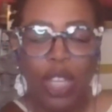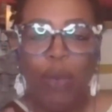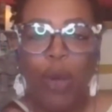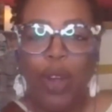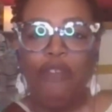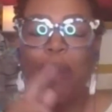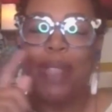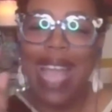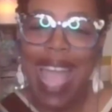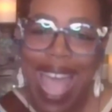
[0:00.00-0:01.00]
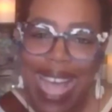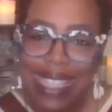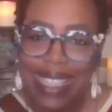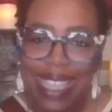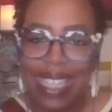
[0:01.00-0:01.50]
She wrote it from the
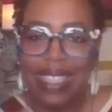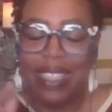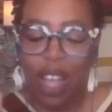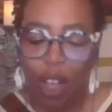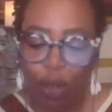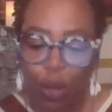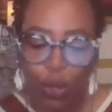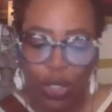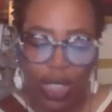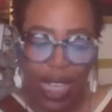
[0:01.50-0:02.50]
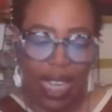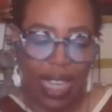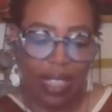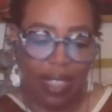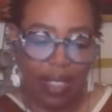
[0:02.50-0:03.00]
essence of who she
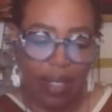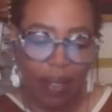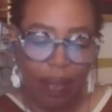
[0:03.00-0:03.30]
is.